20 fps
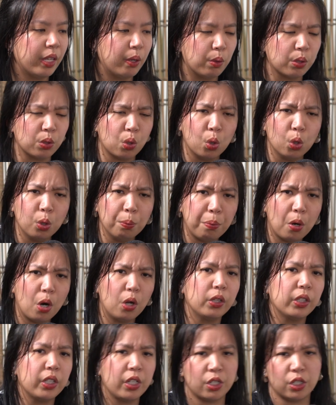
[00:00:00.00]
it was all
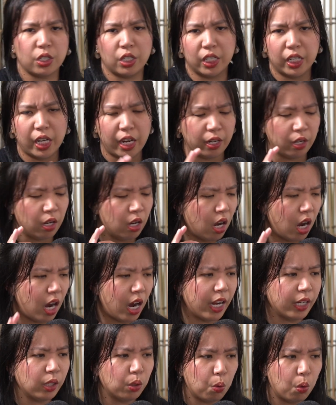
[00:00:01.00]
polished again,
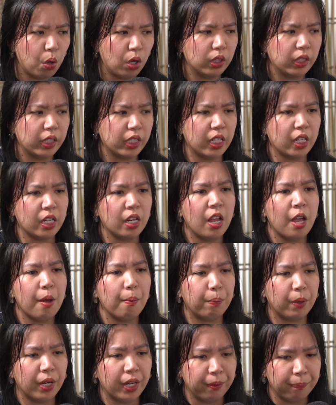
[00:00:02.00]
high quality,
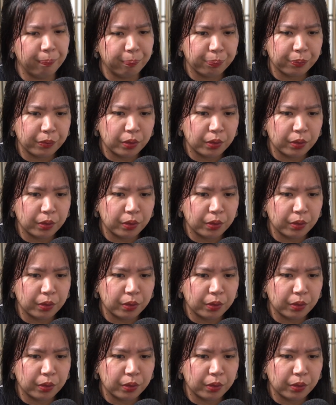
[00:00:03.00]
but